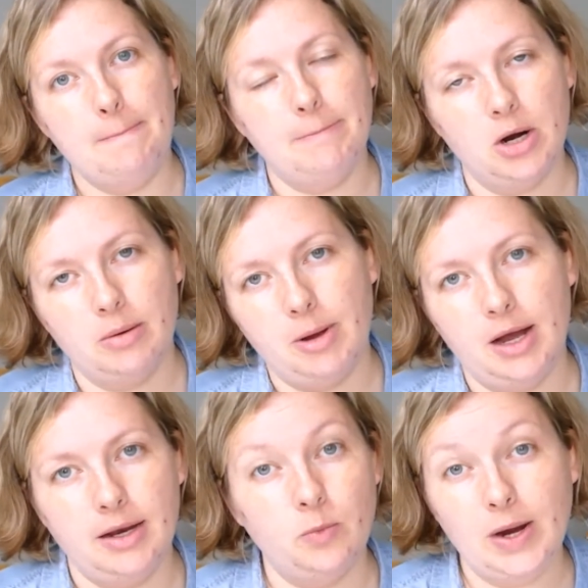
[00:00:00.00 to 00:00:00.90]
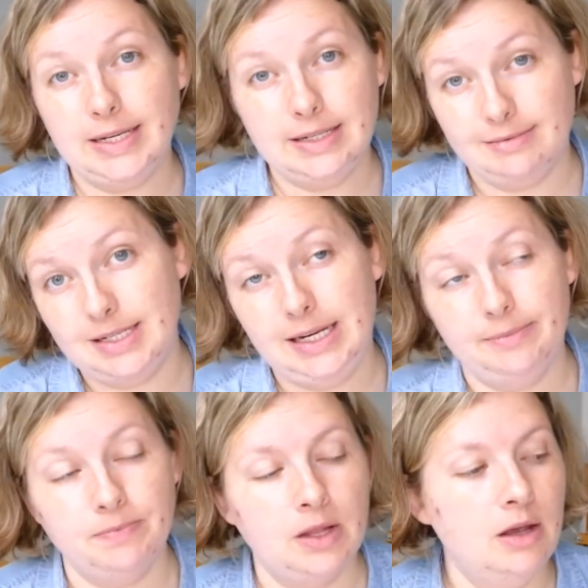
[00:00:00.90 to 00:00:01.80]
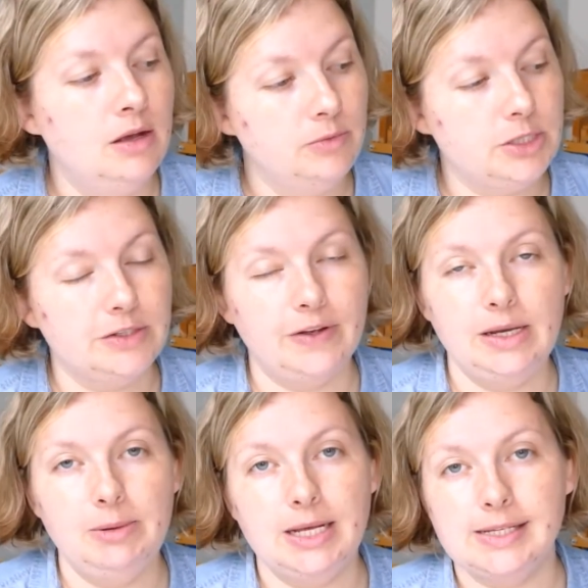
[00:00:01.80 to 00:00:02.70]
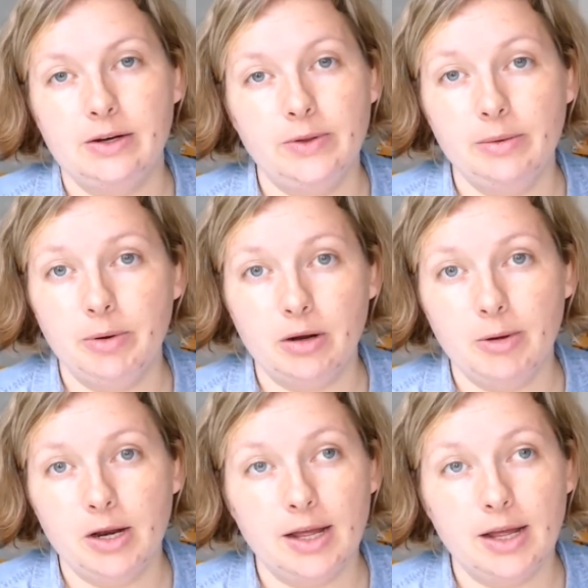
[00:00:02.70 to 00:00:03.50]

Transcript: bergamot white tea, which is funny because I don't like bergamot